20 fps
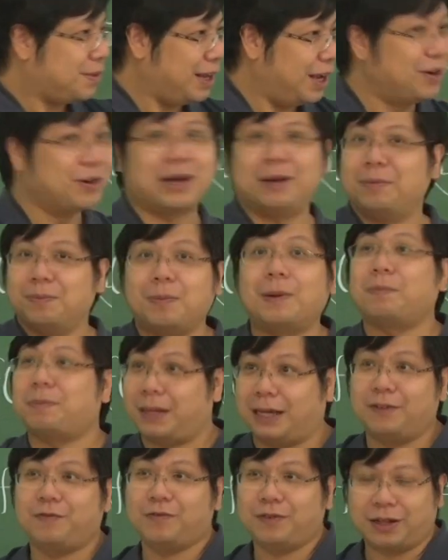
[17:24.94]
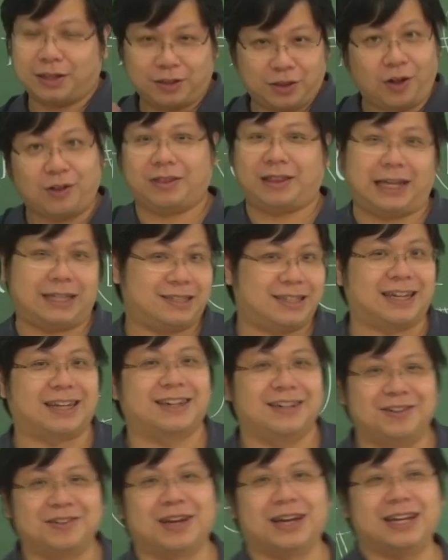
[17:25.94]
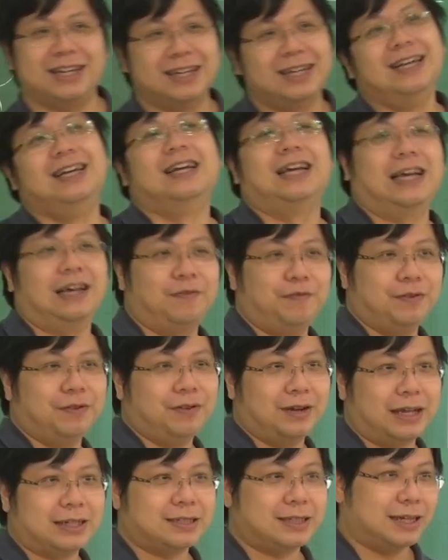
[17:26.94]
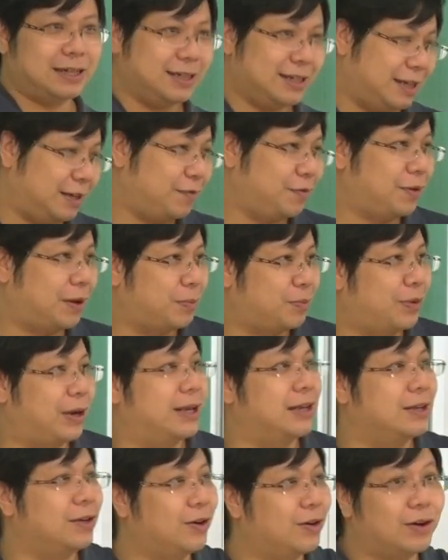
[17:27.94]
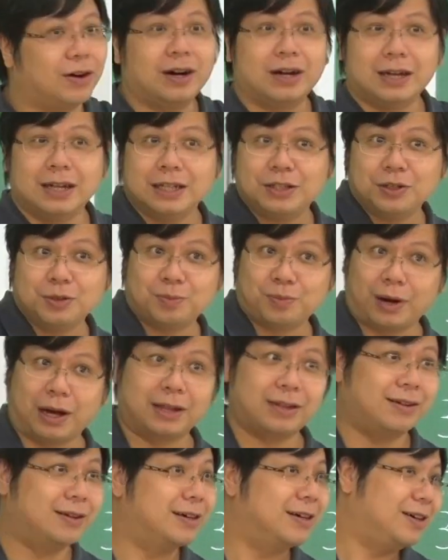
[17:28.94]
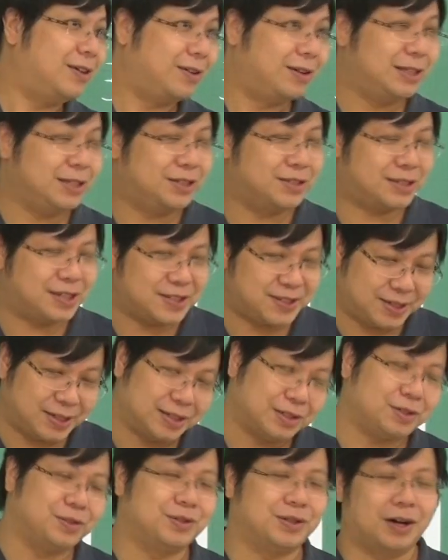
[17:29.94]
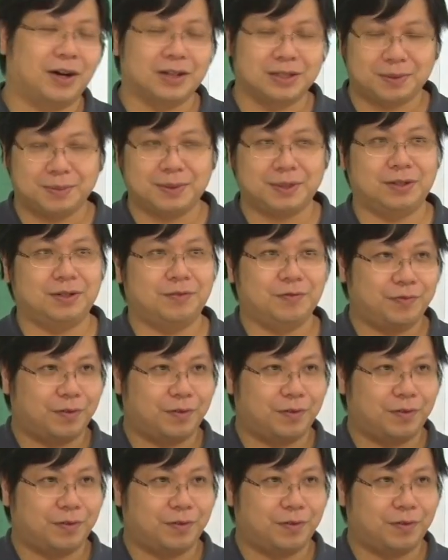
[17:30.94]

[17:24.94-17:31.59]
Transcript: Okay, but if you are not that sick, okay, let's say if you are bringing your little brother or little sister to the hospital